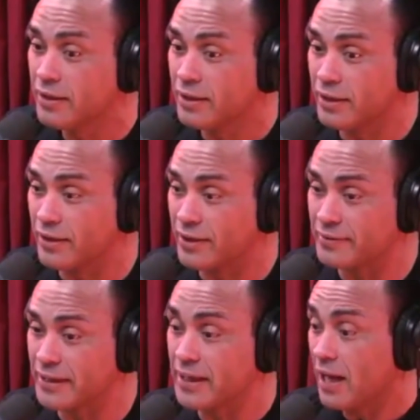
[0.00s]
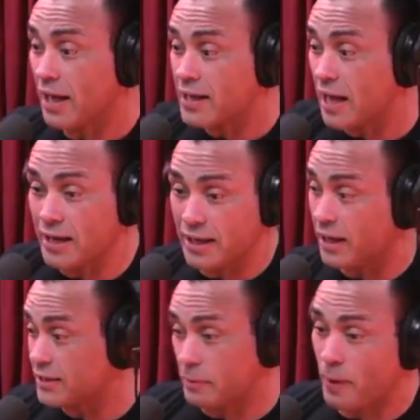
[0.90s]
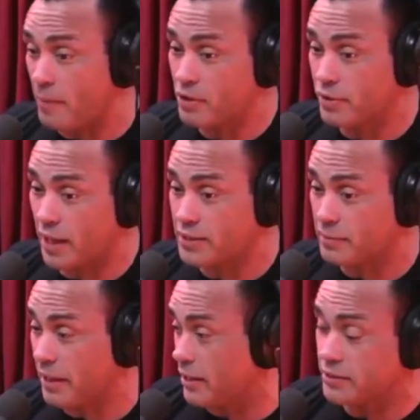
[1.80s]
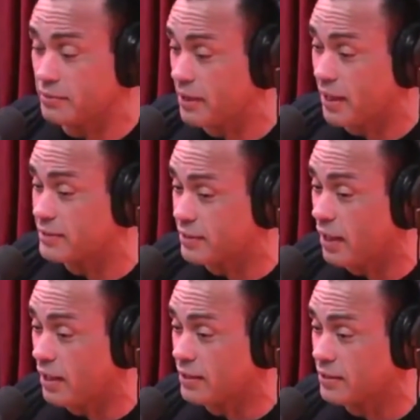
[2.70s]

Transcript: You know what I mean? Like, Nate Diaz could probably do that to me. Doesn't mean I suck.